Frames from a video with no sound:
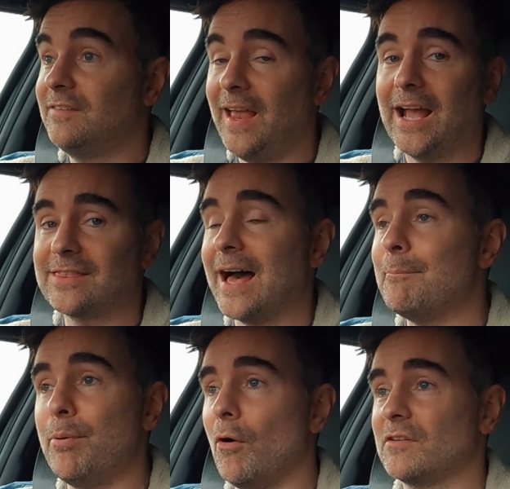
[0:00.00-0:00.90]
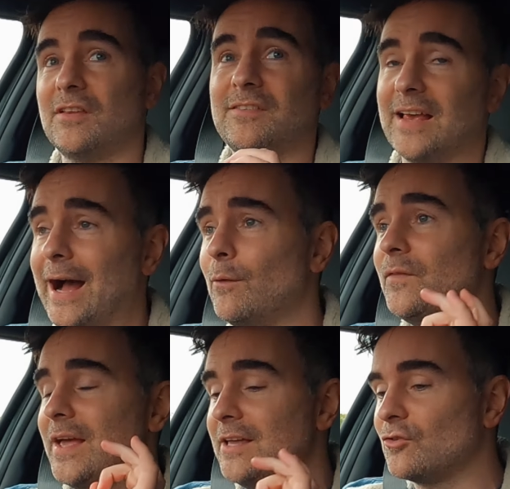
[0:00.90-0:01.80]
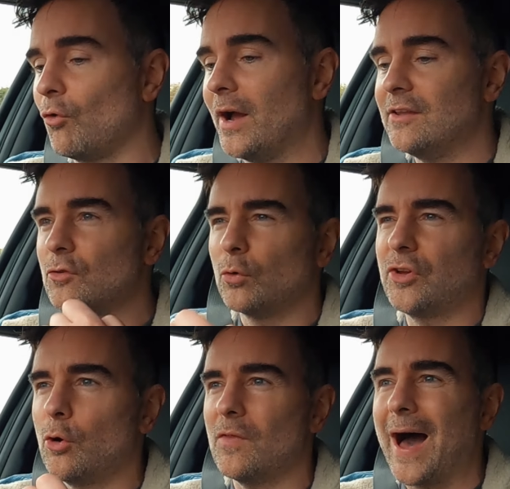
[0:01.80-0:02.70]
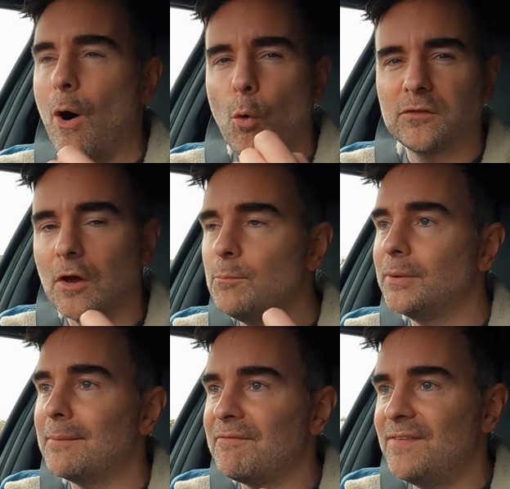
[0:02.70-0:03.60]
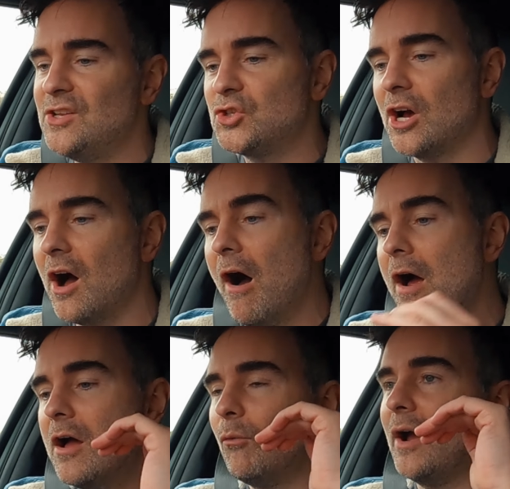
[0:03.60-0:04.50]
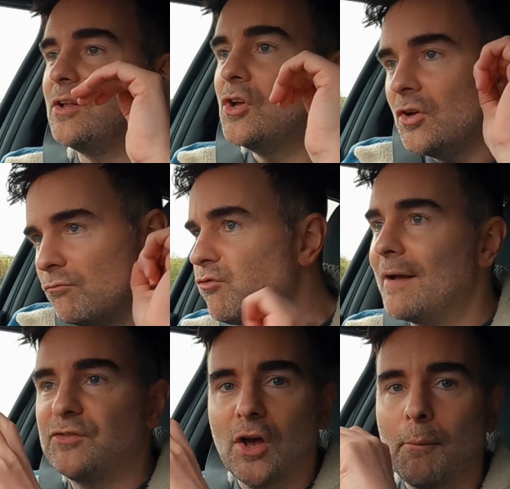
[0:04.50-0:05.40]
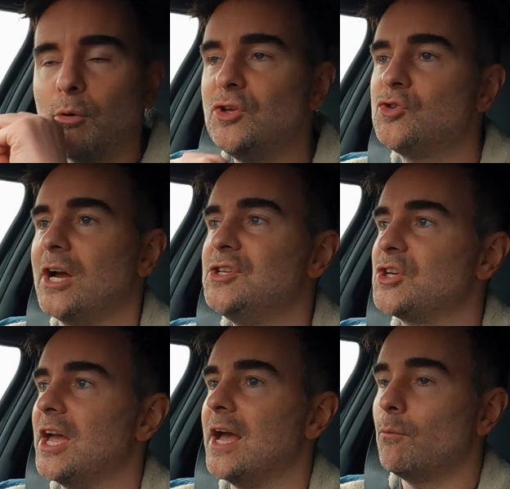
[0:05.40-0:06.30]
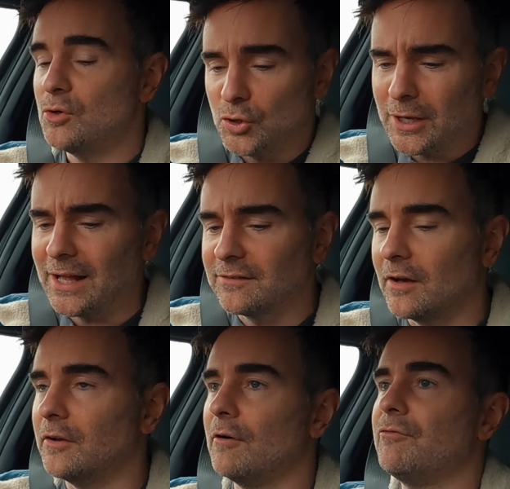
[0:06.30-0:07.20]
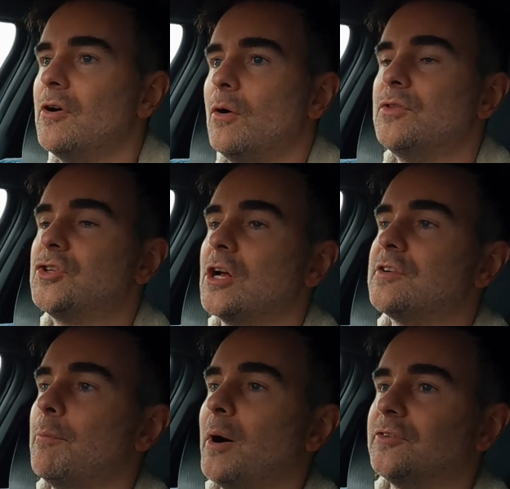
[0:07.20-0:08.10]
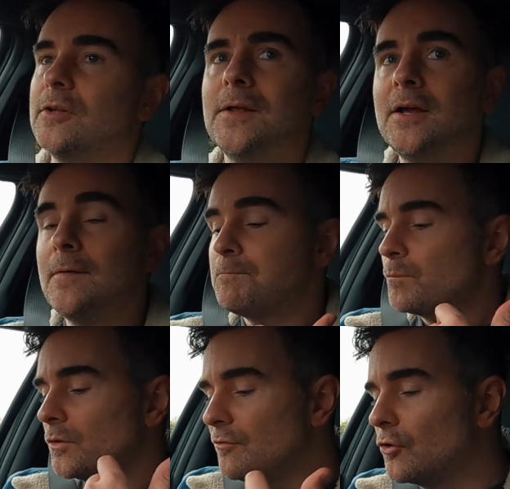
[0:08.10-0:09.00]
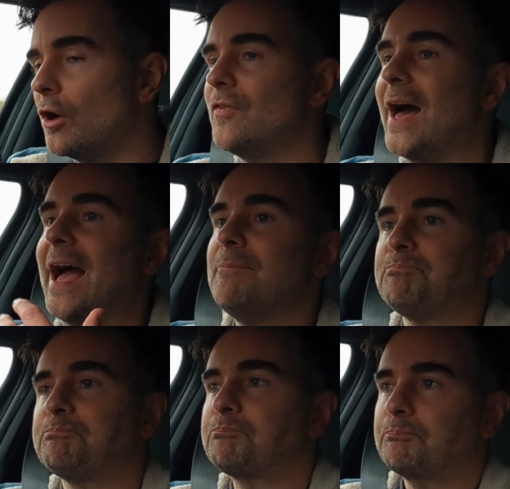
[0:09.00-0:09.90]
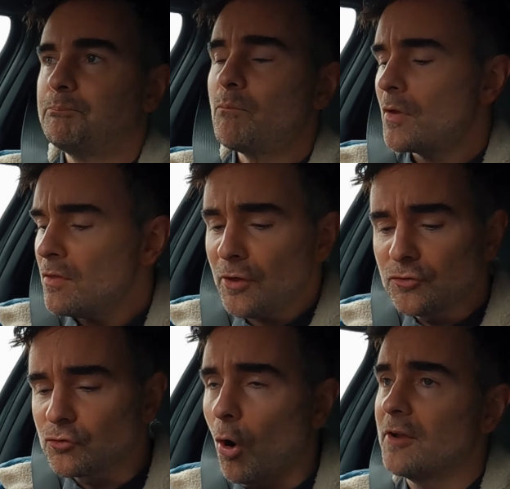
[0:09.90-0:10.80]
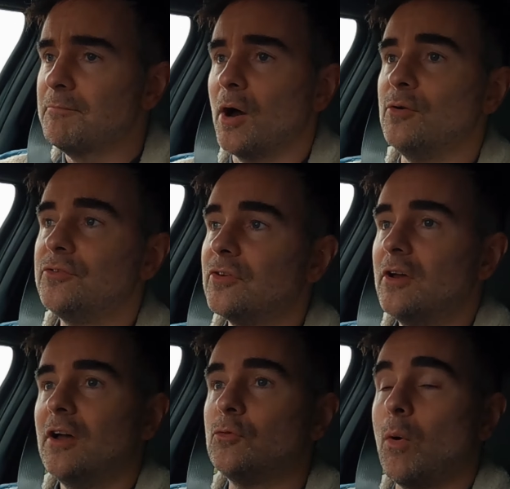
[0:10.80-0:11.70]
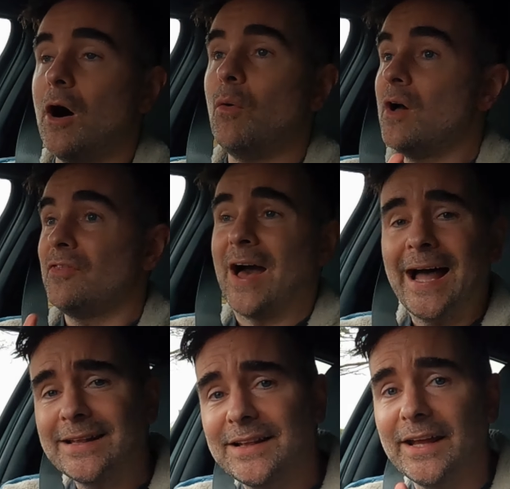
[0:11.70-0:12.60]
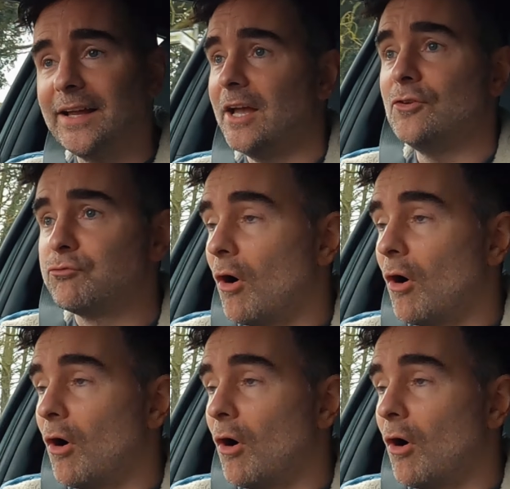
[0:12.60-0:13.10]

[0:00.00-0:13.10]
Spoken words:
tick that box. The sound is great. It's also got that auto blip feature where it revs up when you change gear, which you can turn off with the touch of a button. You've got those drive modes as well. The handling is,